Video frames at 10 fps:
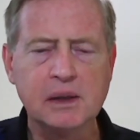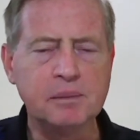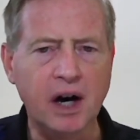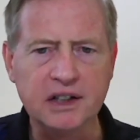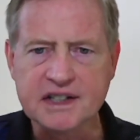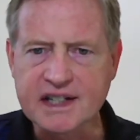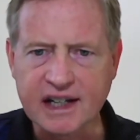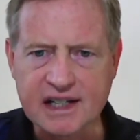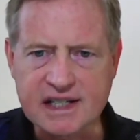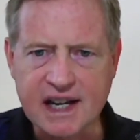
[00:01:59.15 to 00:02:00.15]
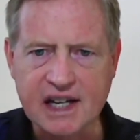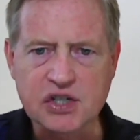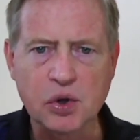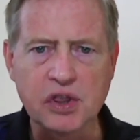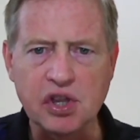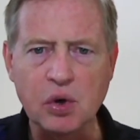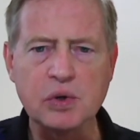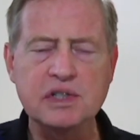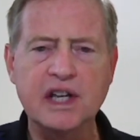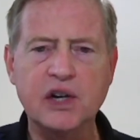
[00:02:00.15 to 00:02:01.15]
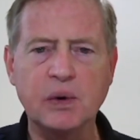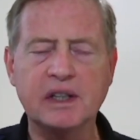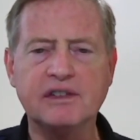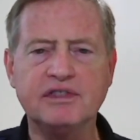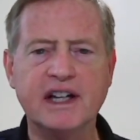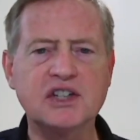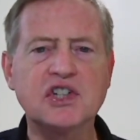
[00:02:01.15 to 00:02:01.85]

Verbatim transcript: Paul is going to say, so those that are in the flesh